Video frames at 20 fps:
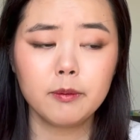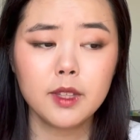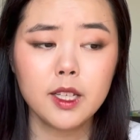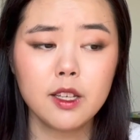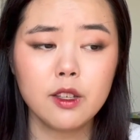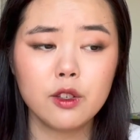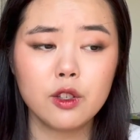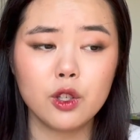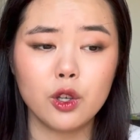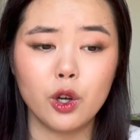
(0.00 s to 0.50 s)

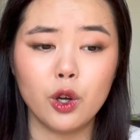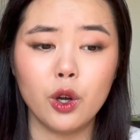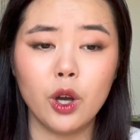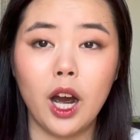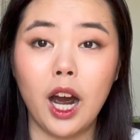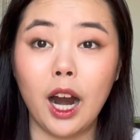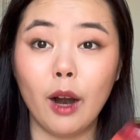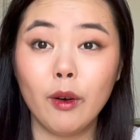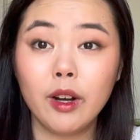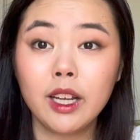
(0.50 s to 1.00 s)
So
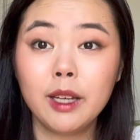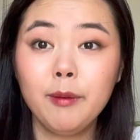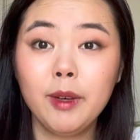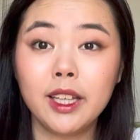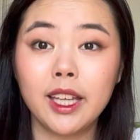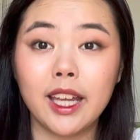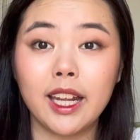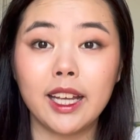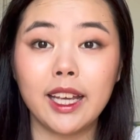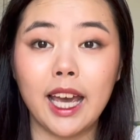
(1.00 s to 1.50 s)
I recommend
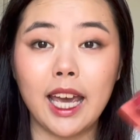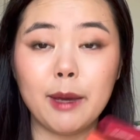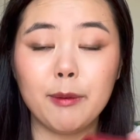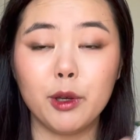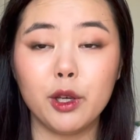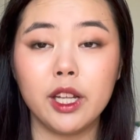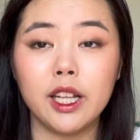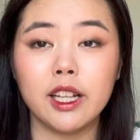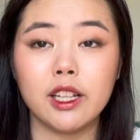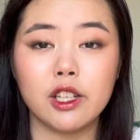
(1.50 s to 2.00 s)
getting
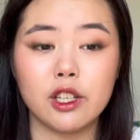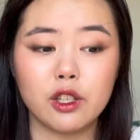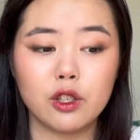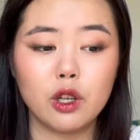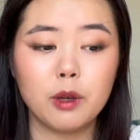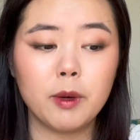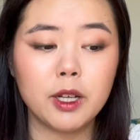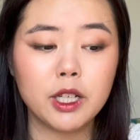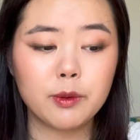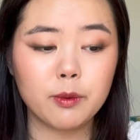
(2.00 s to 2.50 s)
K-Beauty. They're just so
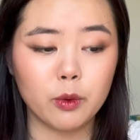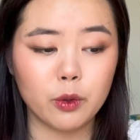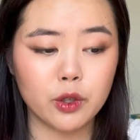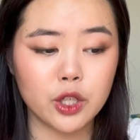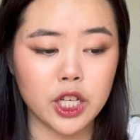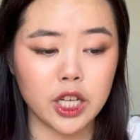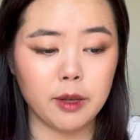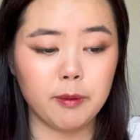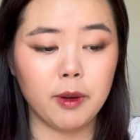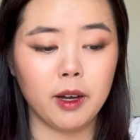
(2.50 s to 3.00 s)
much more
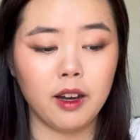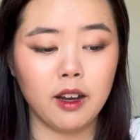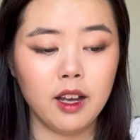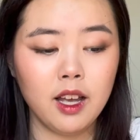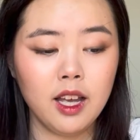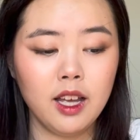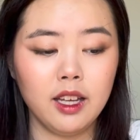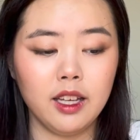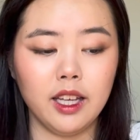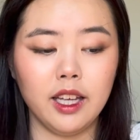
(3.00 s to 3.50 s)
cheaper
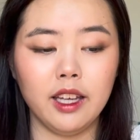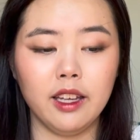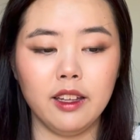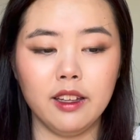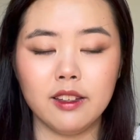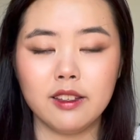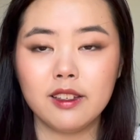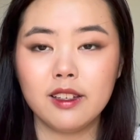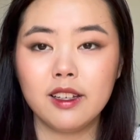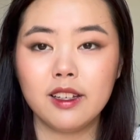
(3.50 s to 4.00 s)

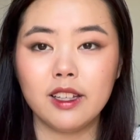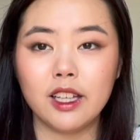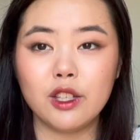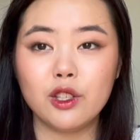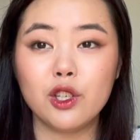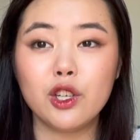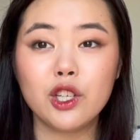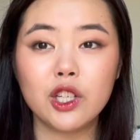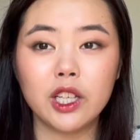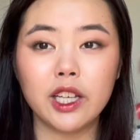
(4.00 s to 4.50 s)
and there's
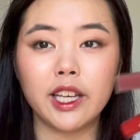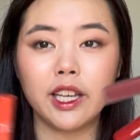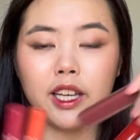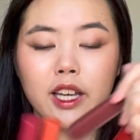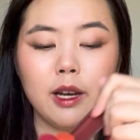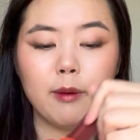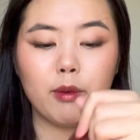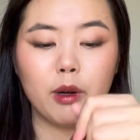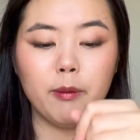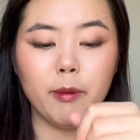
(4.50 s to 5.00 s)
usually
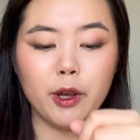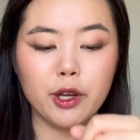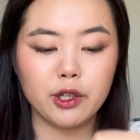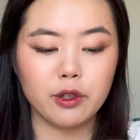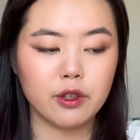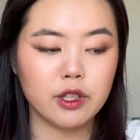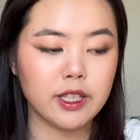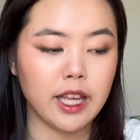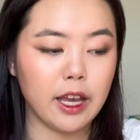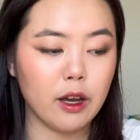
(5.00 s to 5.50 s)
promotional
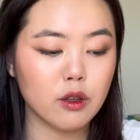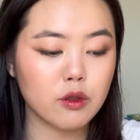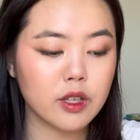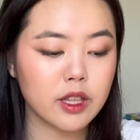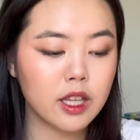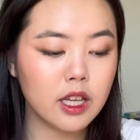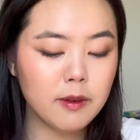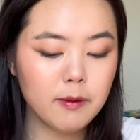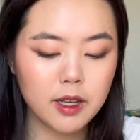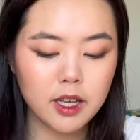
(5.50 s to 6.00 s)
sales with
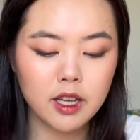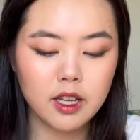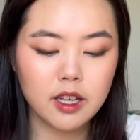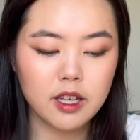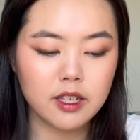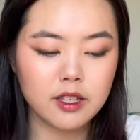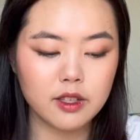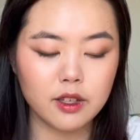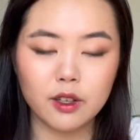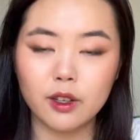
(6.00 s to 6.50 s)
them.
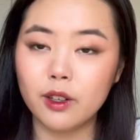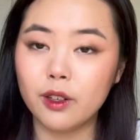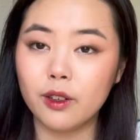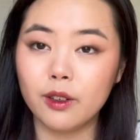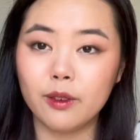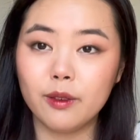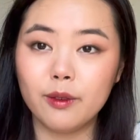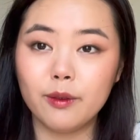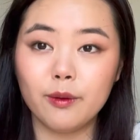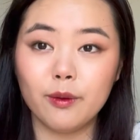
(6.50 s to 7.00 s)
So
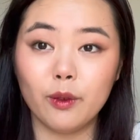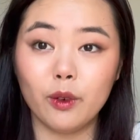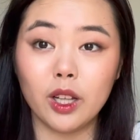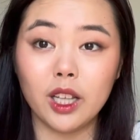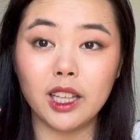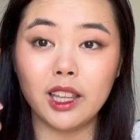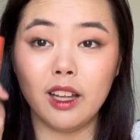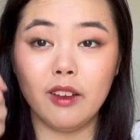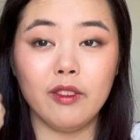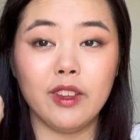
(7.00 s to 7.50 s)

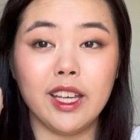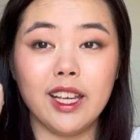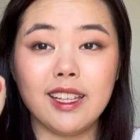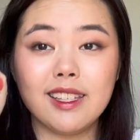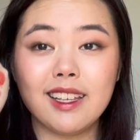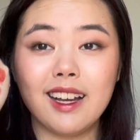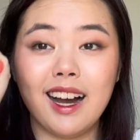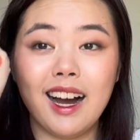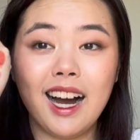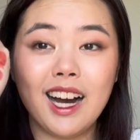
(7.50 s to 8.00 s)
love these,
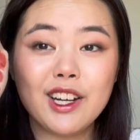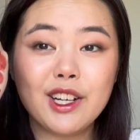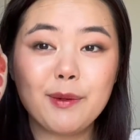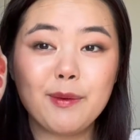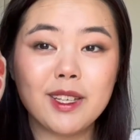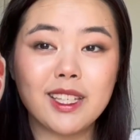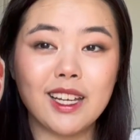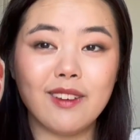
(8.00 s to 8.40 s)
100%